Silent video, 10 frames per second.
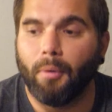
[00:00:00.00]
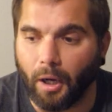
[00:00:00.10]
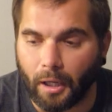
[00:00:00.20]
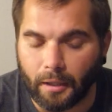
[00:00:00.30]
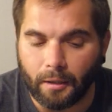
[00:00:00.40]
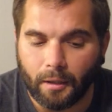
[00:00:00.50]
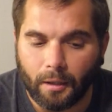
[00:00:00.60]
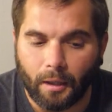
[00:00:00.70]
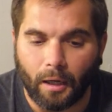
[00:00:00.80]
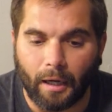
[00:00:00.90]
but
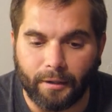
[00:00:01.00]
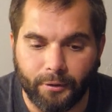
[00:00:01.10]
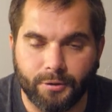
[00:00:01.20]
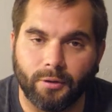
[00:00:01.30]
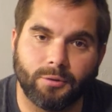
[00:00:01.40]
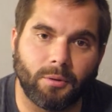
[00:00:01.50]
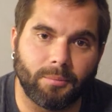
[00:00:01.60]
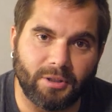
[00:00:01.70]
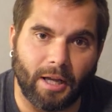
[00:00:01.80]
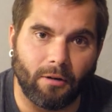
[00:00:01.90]
uh, I use those when
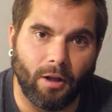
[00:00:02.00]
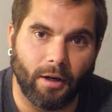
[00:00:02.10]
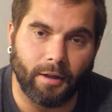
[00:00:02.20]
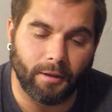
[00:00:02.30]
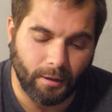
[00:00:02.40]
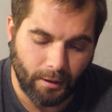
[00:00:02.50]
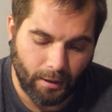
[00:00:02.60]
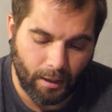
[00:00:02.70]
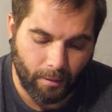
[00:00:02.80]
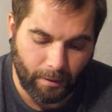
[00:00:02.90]
I'm saddle hunting
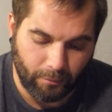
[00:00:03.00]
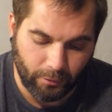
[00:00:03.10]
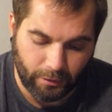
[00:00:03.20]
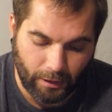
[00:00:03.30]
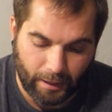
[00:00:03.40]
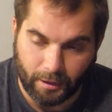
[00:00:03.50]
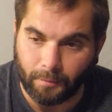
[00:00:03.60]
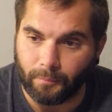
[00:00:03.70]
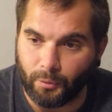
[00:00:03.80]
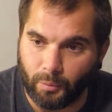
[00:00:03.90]
um, I really like
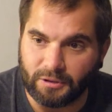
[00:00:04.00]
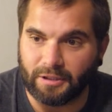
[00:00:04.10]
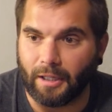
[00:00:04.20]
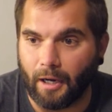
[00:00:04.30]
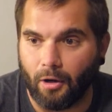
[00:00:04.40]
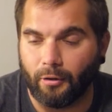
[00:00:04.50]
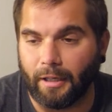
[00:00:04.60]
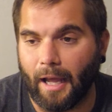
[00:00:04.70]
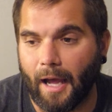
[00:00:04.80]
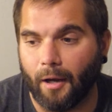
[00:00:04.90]
them the ones that I
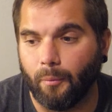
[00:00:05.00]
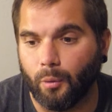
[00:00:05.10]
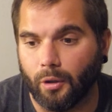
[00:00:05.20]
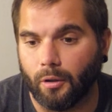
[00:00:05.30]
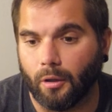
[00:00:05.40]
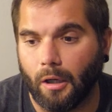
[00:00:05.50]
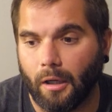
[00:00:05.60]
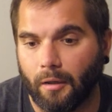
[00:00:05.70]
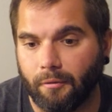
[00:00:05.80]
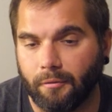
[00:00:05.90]
already had were
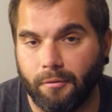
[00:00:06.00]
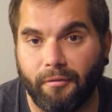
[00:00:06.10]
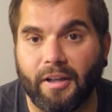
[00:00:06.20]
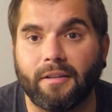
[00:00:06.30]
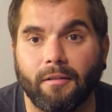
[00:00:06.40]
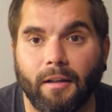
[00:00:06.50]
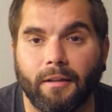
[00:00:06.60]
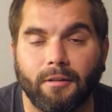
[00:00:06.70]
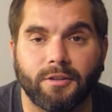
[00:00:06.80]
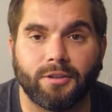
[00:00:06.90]
uh,
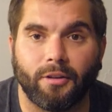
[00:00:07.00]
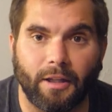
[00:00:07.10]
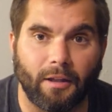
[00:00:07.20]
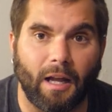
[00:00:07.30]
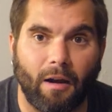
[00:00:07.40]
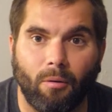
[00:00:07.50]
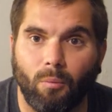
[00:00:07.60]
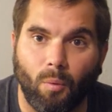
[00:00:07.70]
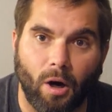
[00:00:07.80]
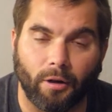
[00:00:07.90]
ventilators, so they allow
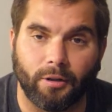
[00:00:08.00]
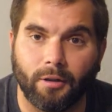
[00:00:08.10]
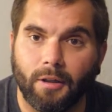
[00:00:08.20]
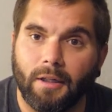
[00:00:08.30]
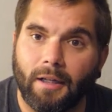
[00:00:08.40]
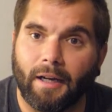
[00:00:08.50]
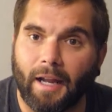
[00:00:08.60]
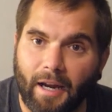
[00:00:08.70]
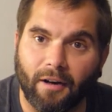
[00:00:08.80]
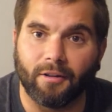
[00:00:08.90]
water
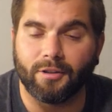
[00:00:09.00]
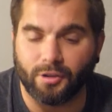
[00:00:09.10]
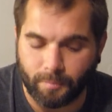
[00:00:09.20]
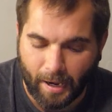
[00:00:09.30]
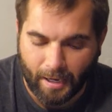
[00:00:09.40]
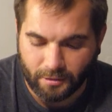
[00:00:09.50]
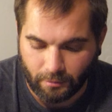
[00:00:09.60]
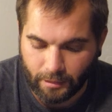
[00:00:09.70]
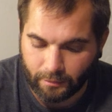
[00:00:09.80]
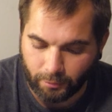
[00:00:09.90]
and air to just pass
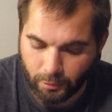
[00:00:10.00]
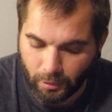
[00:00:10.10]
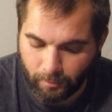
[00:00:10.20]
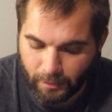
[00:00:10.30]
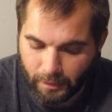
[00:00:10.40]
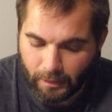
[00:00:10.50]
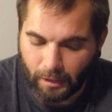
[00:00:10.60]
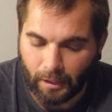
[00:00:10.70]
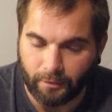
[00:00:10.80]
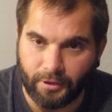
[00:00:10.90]
right through them.
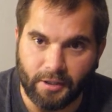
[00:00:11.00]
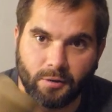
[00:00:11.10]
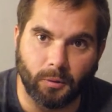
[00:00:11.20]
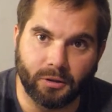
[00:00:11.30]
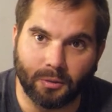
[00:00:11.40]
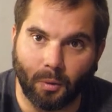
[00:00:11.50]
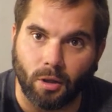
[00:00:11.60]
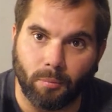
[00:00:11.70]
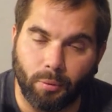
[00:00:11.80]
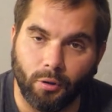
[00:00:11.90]
Uh, these ones are
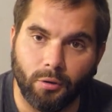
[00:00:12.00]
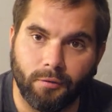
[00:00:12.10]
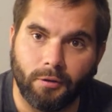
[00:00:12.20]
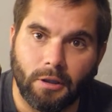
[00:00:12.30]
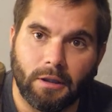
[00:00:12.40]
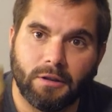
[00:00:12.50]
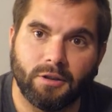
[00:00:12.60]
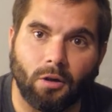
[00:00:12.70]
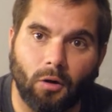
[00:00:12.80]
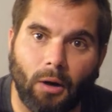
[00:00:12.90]
waterproof.
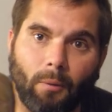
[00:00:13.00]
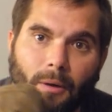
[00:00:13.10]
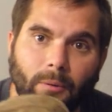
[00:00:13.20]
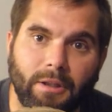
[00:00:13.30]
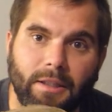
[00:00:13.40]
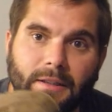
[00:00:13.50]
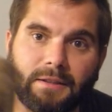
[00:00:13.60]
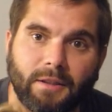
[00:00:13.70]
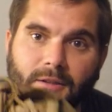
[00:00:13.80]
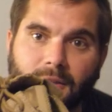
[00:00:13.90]
So I went with
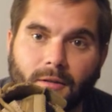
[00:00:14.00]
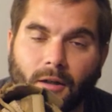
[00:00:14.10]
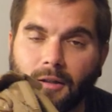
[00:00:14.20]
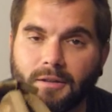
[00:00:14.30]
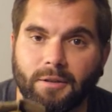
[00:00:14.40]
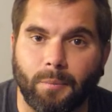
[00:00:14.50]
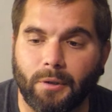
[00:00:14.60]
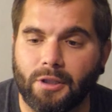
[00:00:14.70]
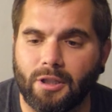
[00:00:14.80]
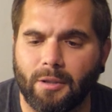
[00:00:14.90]
these because they're honestly
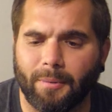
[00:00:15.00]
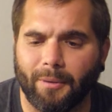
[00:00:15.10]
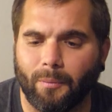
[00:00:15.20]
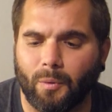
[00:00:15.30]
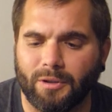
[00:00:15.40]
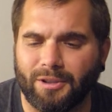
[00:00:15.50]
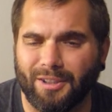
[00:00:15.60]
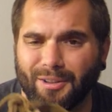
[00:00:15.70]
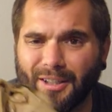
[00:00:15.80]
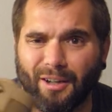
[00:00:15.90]
pretty cheap. I want to
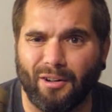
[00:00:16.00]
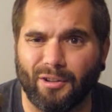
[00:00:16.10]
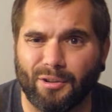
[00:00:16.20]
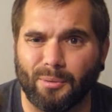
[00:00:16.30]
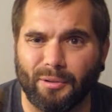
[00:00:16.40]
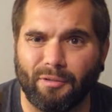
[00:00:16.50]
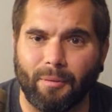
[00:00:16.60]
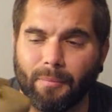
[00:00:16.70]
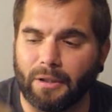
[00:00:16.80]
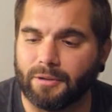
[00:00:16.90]
say they're like
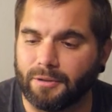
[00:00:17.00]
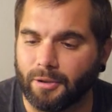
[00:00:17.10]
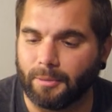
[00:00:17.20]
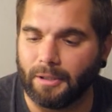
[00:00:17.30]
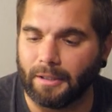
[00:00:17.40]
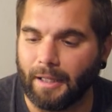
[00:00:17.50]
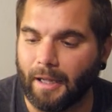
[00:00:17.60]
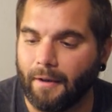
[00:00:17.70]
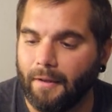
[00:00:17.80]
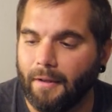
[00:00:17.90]
125 bucks or something like
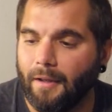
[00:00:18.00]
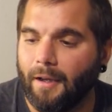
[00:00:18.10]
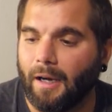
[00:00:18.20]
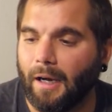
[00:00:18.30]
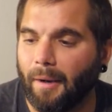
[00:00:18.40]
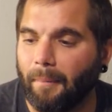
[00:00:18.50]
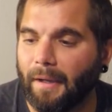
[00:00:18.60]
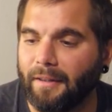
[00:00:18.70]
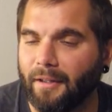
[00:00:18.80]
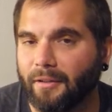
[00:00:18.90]
that.
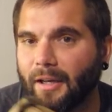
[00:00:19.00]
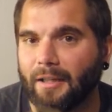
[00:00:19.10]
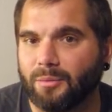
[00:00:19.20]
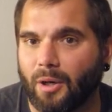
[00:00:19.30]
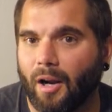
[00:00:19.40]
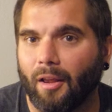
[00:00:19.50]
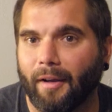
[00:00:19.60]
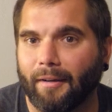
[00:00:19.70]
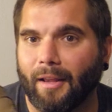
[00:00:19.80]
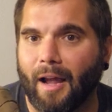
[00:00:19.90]
Um, and the other guys were kind of
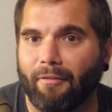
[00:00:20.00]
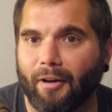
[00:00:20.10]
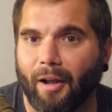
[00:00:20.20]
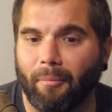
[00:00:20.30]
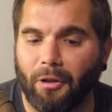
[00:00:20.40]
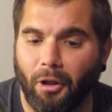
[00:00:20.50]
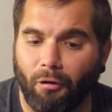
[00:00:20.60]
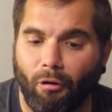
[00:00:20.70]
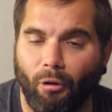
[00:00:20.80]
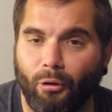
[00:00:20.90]
like laughing at me
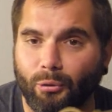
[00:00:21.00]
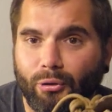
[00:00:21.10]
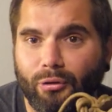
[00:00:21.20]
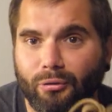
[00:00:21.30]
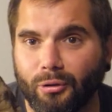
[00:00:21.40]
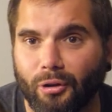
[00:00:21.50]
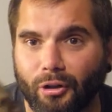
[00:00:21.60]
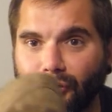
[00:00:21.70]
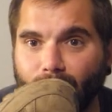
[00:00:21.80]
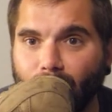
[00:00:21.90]
like, oh, those things look
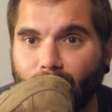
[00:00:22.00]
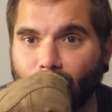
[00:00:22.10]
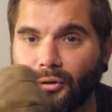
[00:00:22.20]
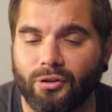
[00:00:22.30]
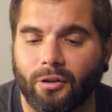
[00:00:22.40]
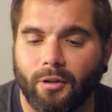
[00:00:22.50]
like sneakers.